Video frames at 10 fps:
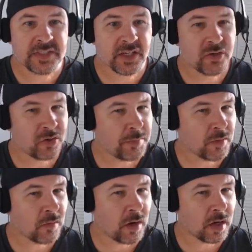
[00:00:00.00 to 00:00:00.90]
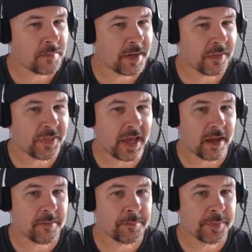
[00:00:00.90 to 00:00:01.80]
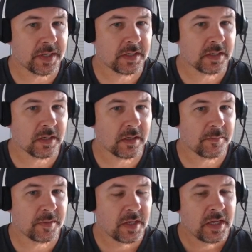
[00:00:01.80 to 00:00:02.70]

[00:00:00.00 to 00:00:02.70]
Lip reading: I could be wrong about that, but